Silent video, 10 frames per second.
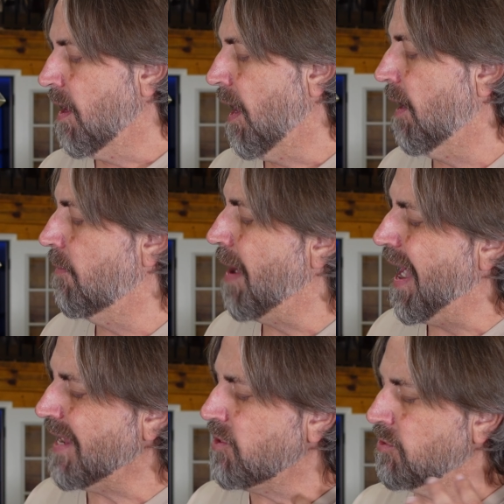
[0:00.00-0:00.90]

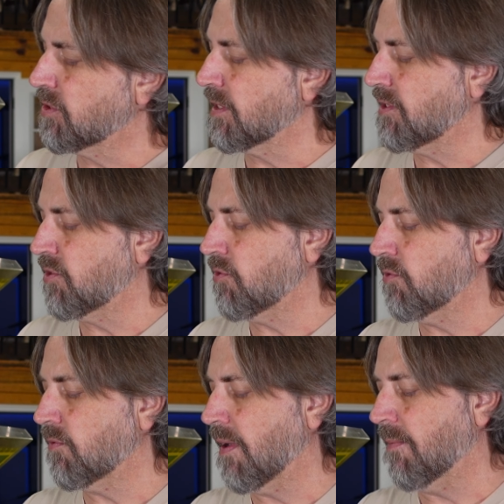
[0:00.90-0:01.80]
I usually
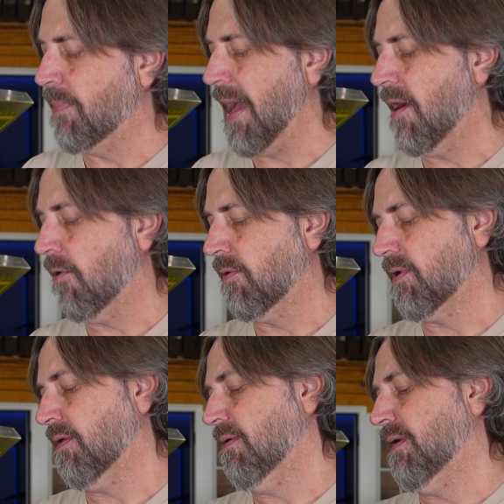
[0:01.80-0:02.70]
do about
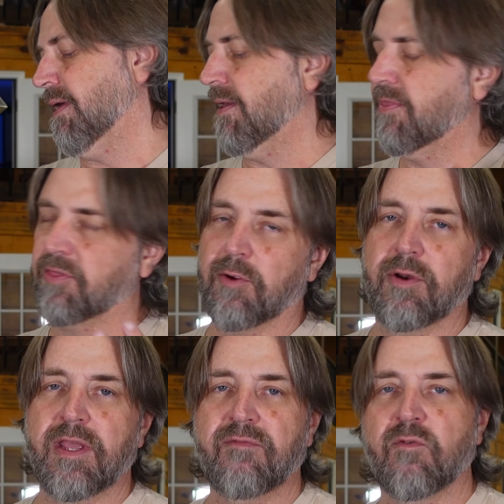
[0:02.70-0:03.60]

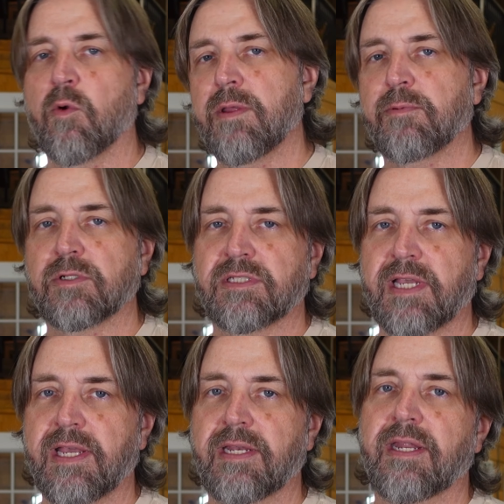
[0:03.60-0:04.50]

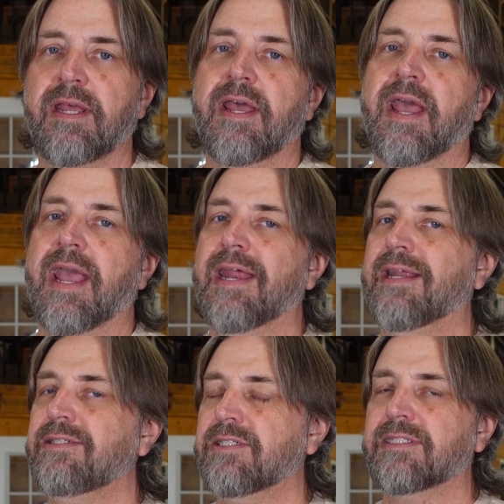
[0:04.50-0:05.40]
30–40%, and
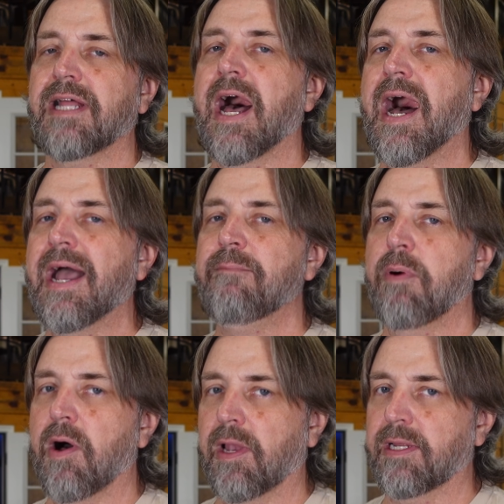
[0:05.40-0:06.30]
I just
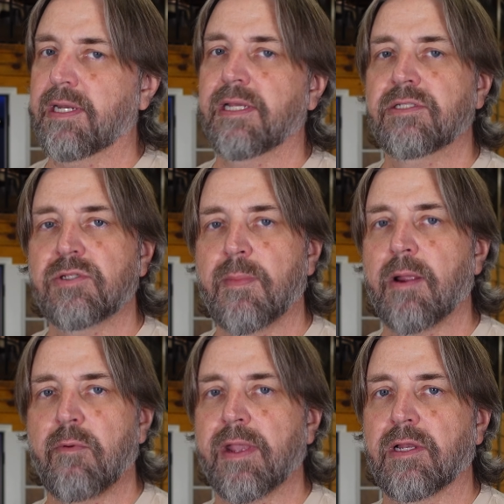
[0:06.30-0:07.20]
eyeball it into my
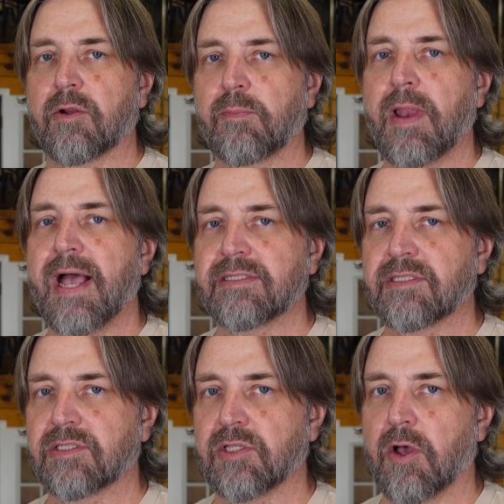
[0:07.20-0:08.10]
regular
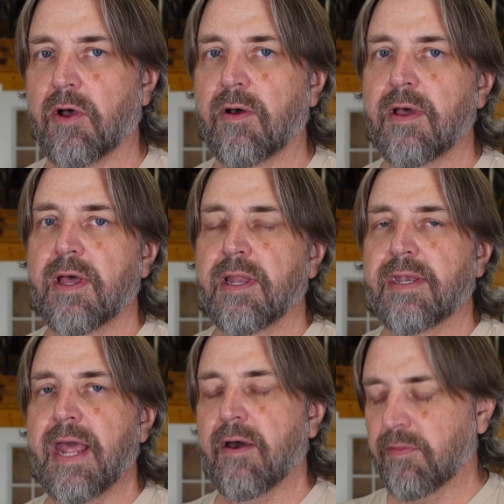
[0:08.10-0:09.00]
plastisol.
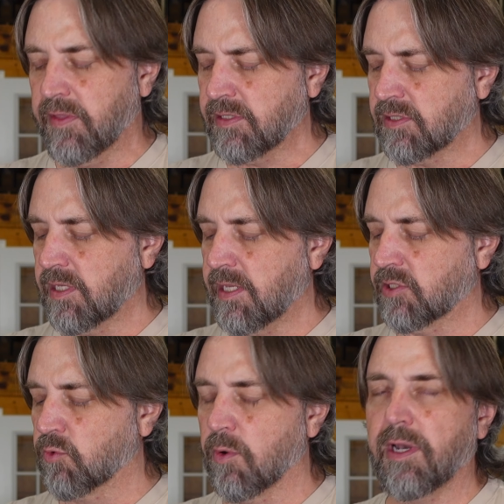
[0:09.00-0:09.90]
Now this
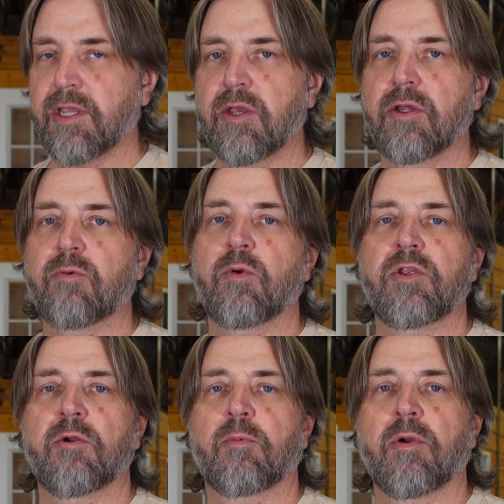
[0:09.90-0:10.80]
is really good when
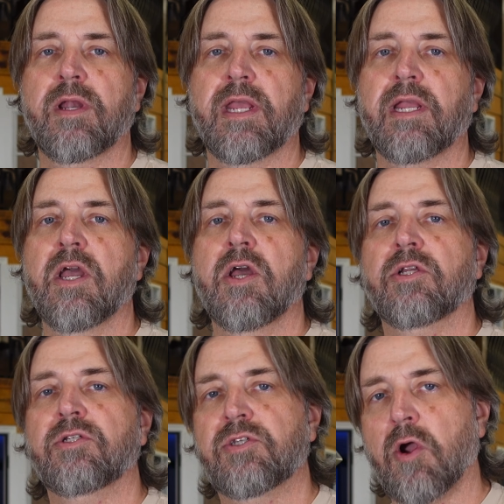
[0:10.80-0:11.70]
you're printing
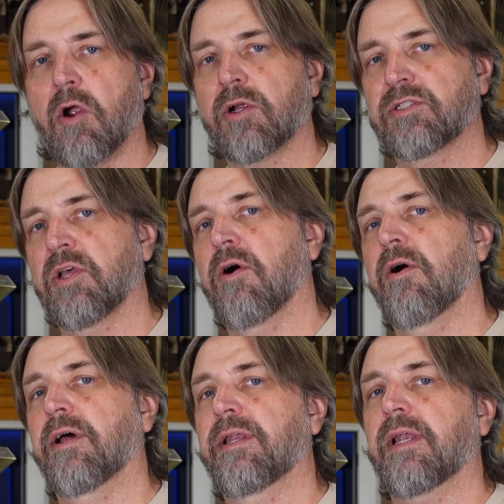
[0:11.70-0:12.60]
darks
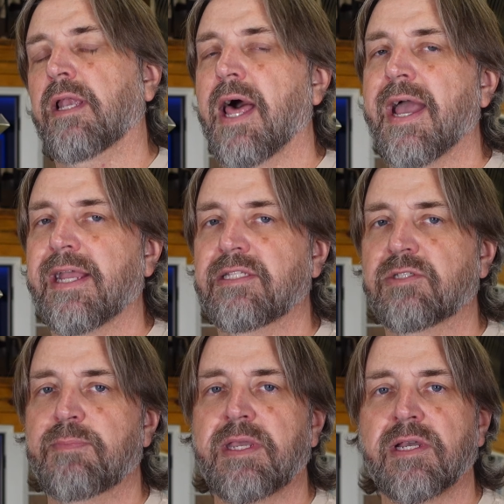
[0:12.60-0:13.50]
on lights
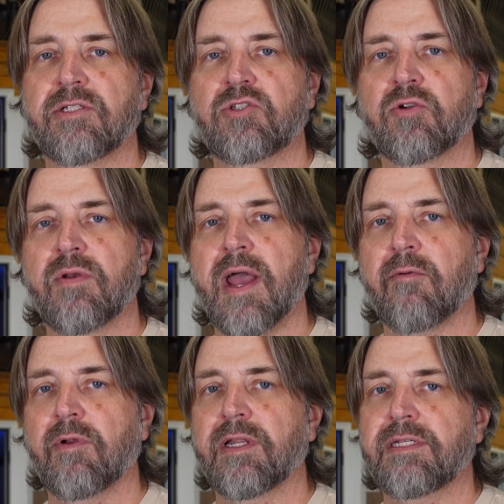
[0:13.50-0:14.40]
because you're not
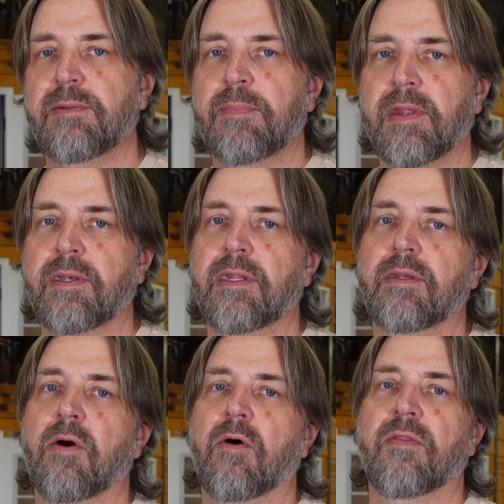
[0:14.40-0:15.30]
really dependent
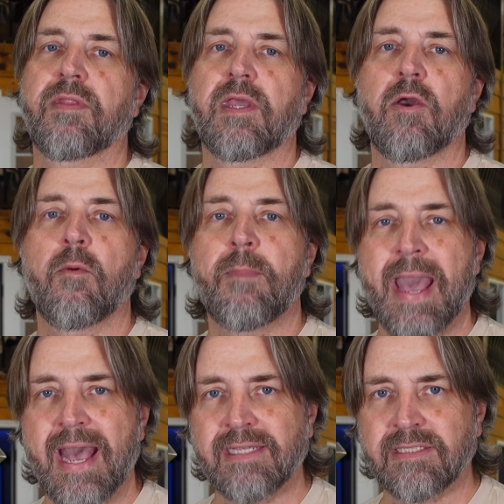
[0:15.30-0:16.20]
on the
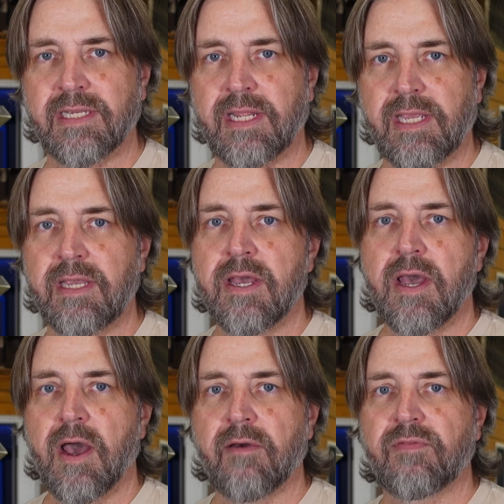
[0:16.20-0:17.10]
opacity
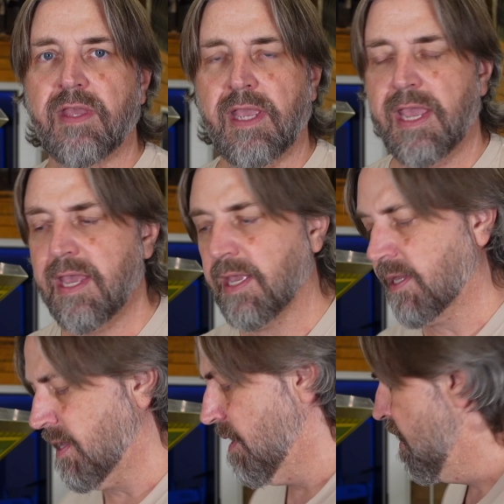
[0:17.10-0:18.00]
of the ink.